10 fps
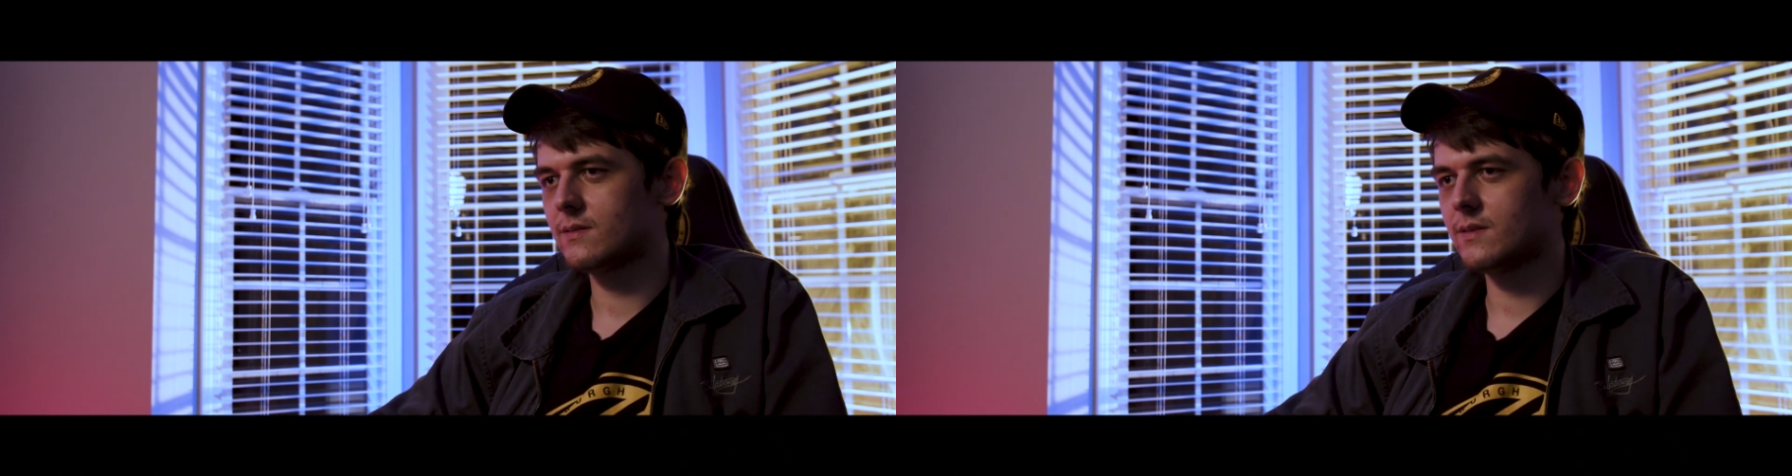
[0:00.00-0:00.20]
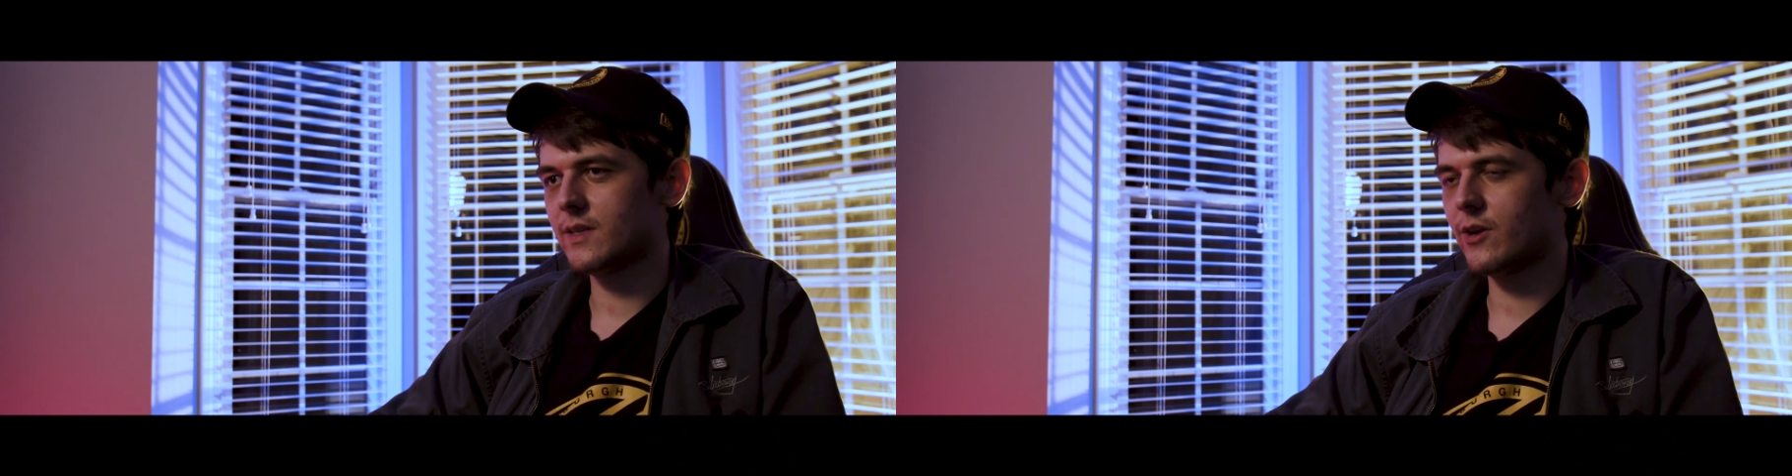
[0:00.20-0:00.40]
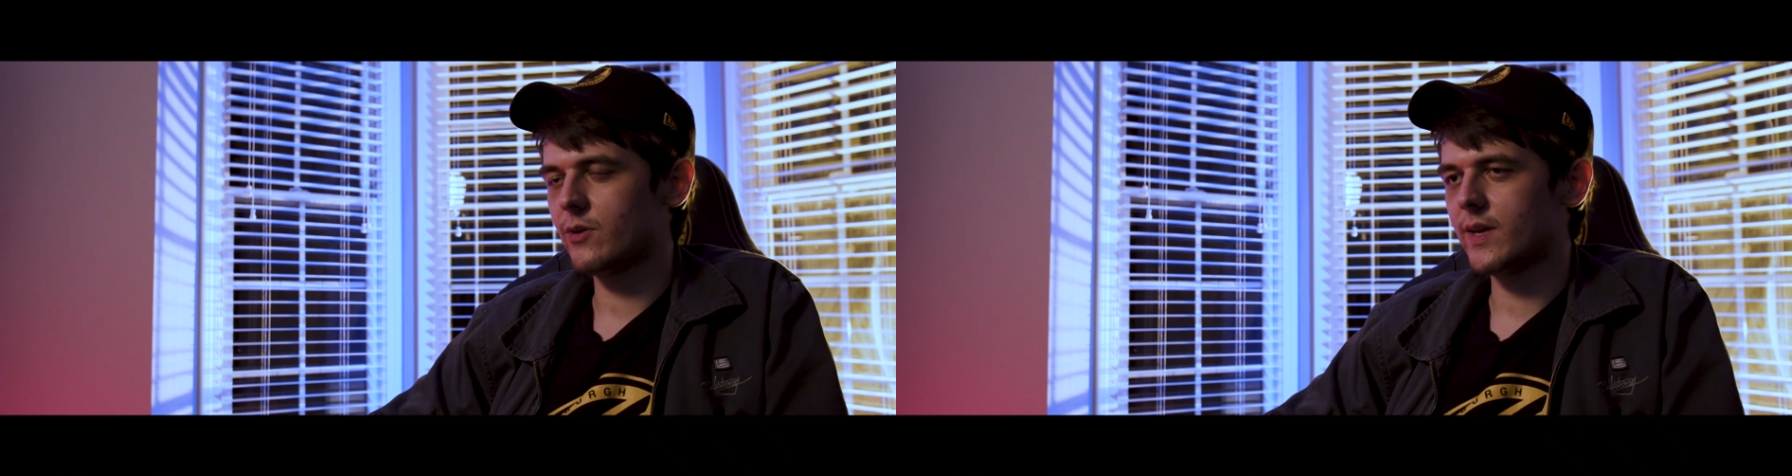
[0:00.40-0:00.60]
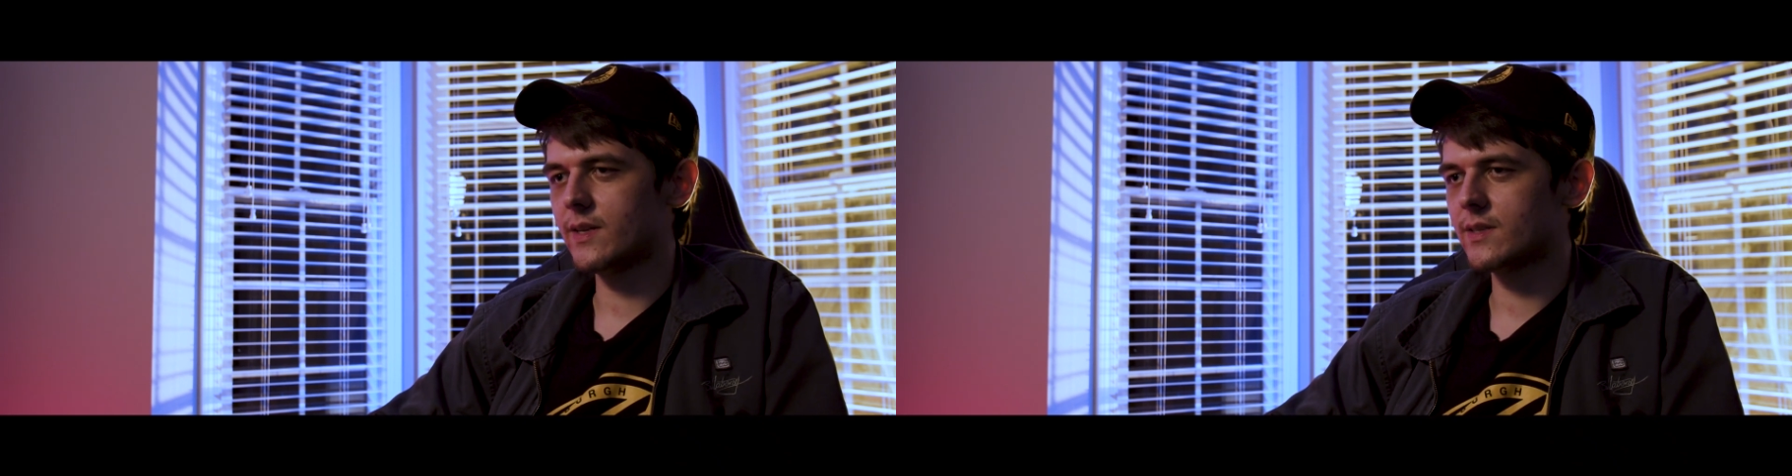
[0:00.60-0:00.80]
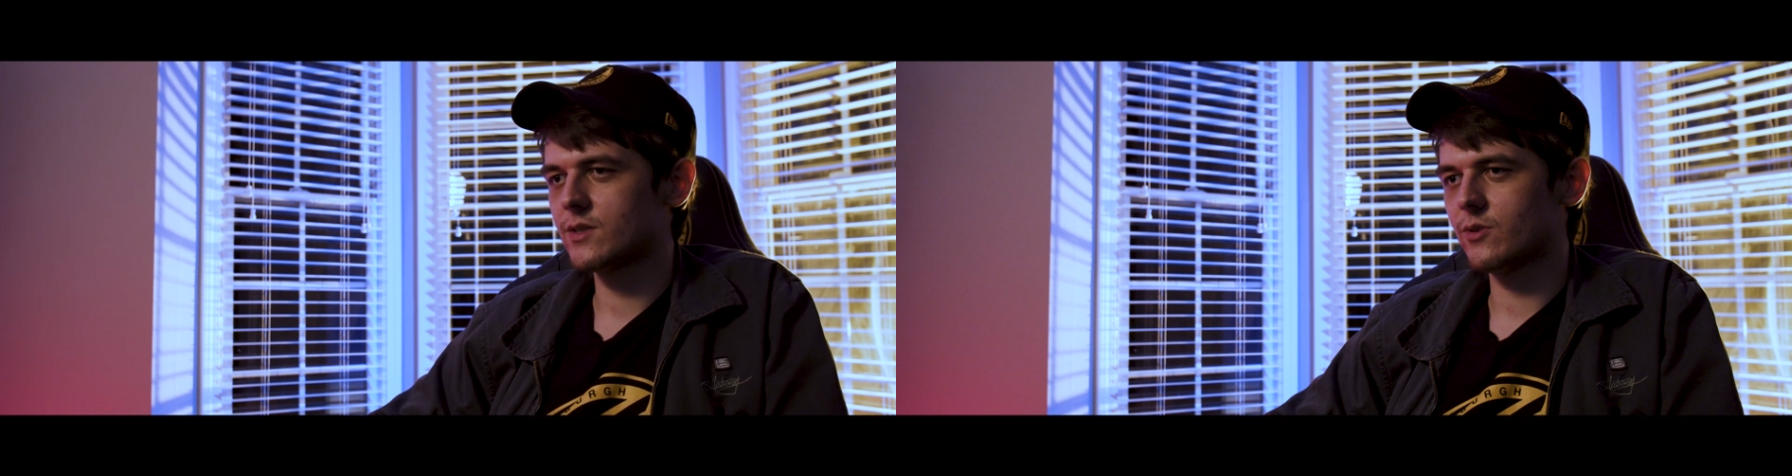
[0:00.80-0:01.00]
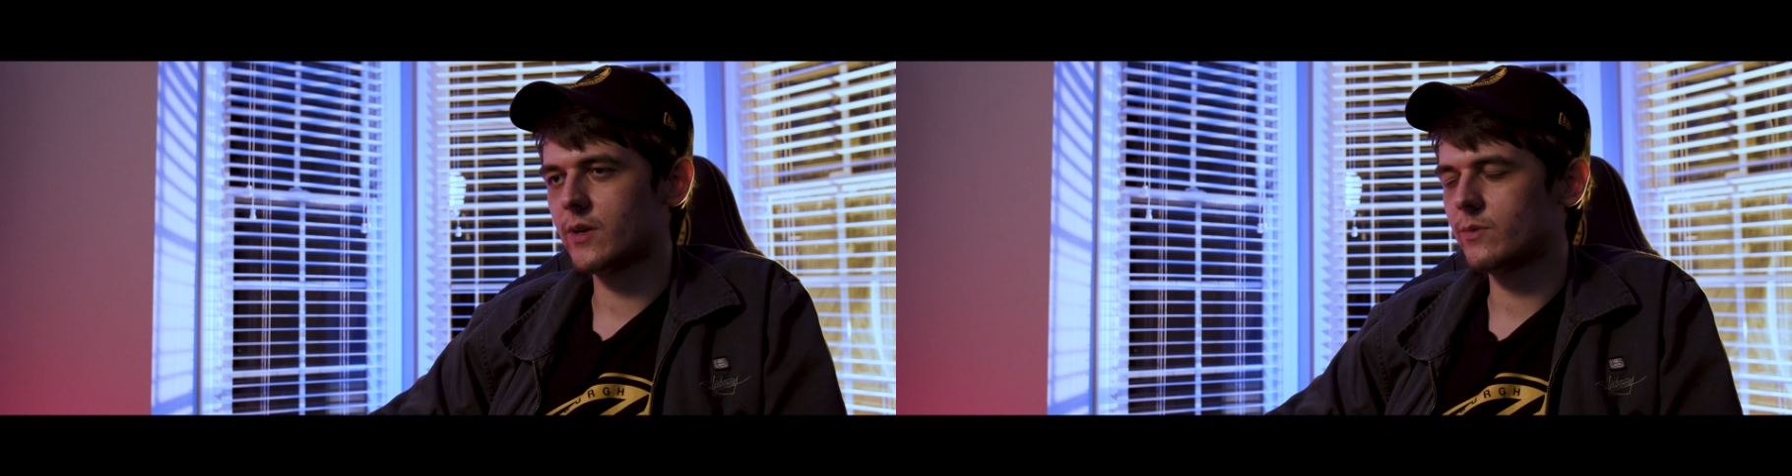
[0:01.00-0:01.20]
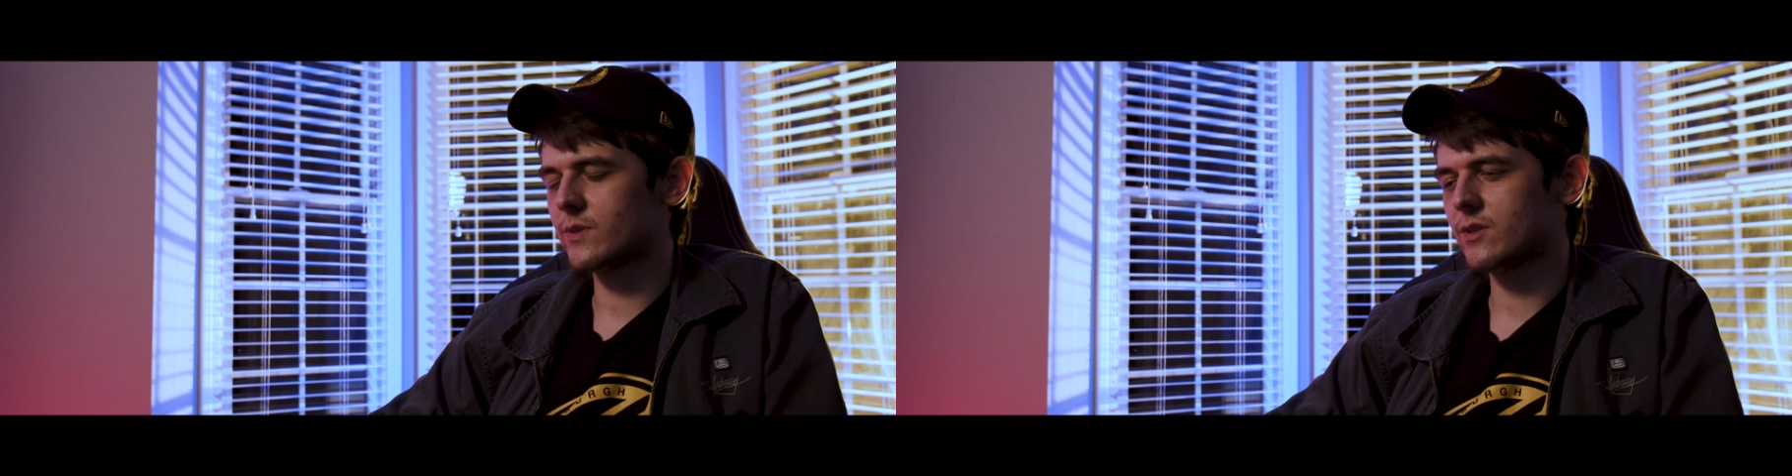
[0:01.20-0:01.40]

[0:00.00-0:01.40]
you know, industry with